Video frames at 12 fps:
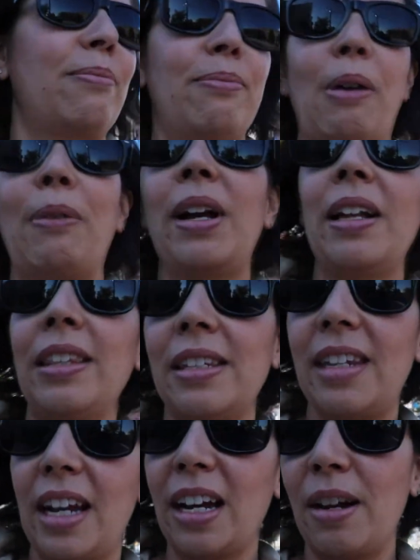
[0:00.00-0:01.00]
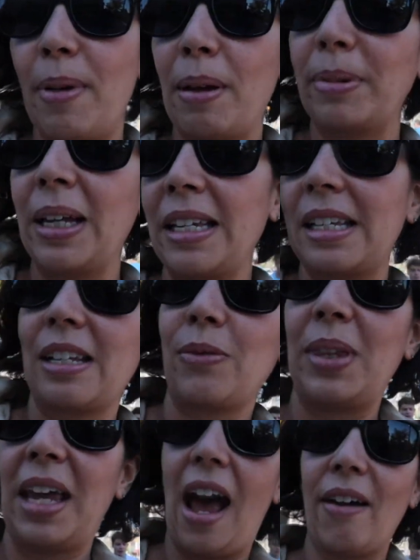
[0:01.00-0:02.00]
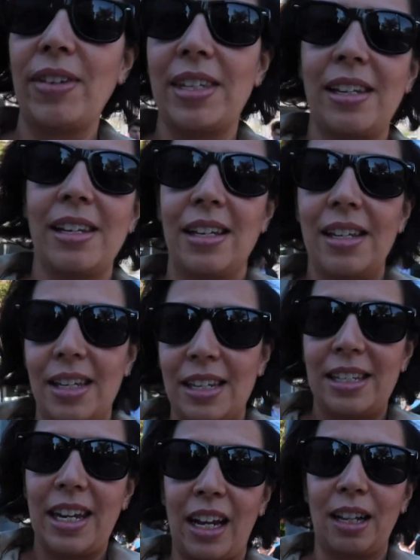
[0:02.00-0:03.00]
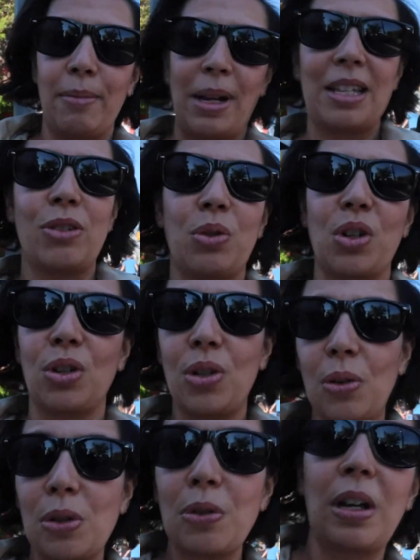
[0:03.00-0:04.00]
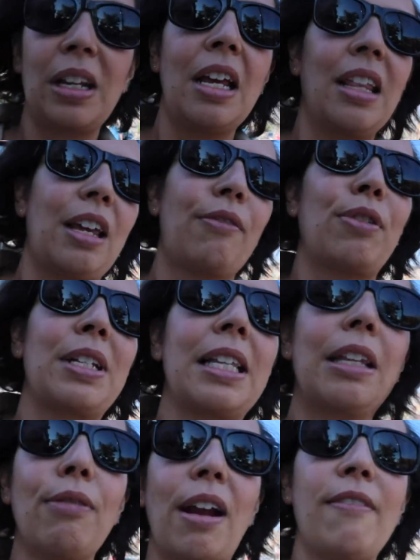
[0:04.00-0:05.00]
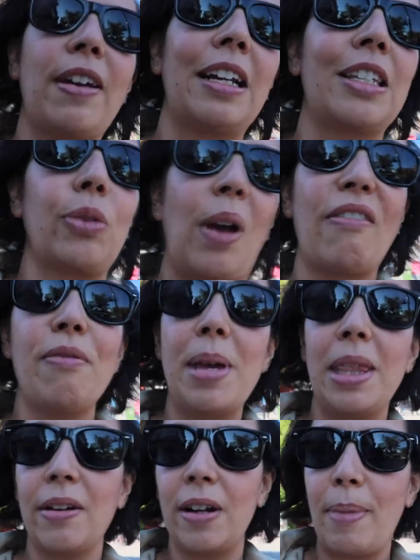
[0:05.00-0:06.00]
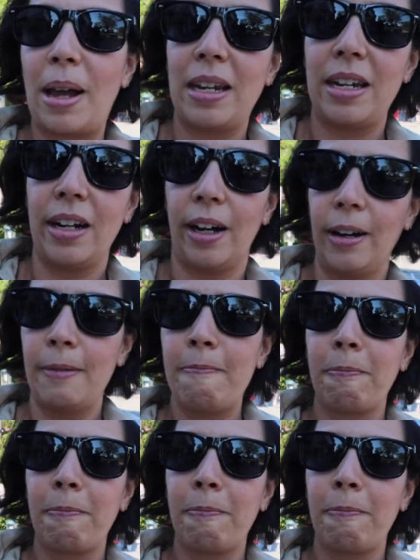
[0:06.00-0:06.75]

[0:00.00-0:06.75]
Well, we call it the steak on a bun place because what they have is steak on a buns, which are so good. They've recently renovated, so we haven't been there in about a year,